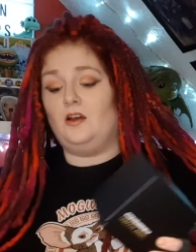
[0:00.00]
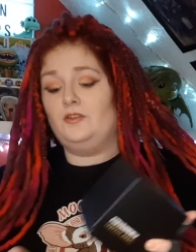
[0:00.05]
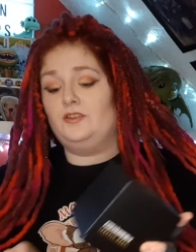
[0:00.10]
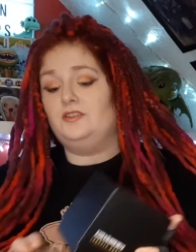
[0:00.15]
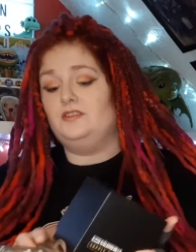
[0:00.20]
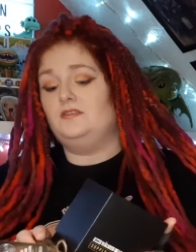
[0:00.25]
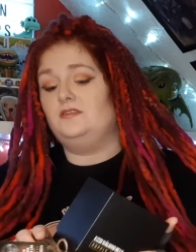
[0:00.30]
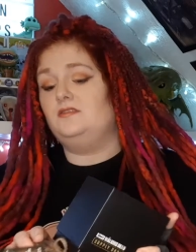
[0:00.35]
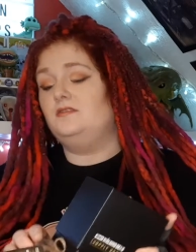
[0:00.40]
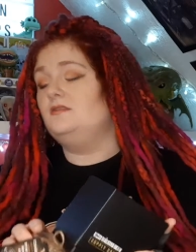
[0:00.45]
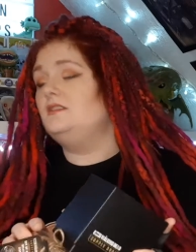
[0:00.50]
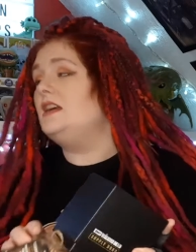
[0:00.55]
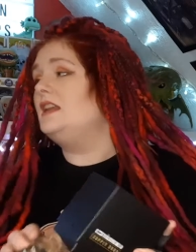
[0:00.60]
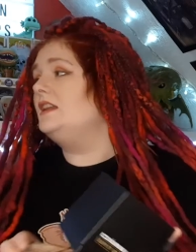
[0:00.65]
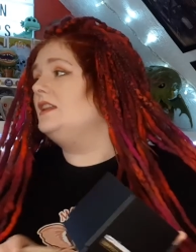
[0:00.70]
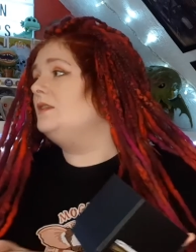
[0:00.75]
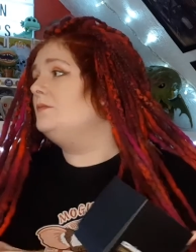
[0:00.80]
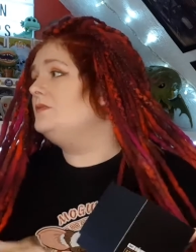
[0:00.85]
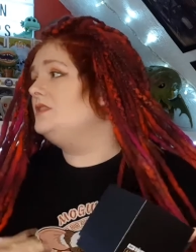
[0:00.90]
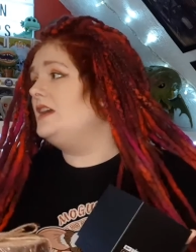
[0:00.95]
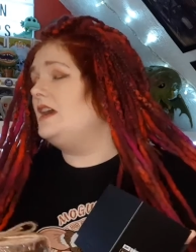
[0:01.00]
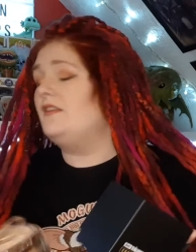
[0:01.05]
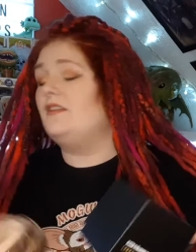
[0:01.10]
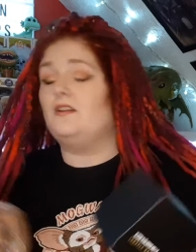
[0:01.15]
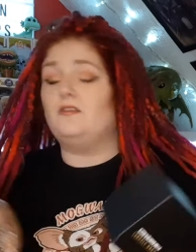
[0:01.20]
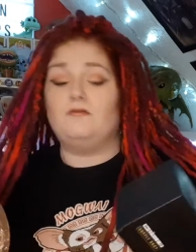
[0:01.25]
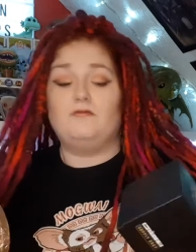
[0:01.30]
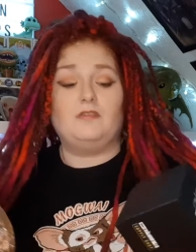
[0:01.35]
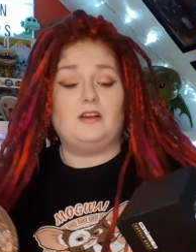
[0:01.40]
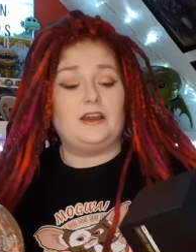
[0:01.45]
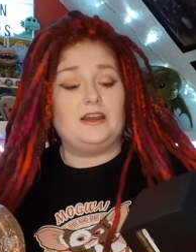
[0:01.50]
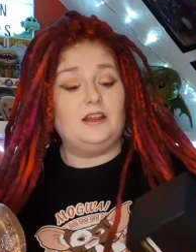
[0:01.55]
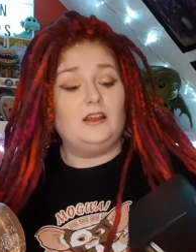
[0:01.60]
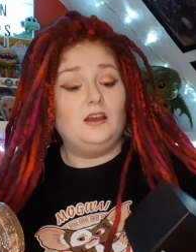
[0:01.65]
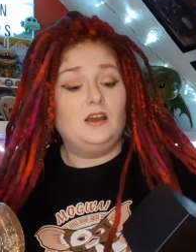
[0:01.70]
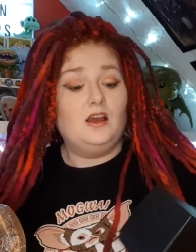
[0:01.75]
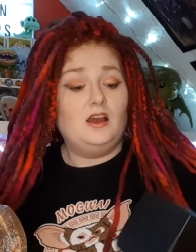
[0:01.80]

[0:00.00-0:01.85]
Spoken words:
Oh, you're selling them together. Right.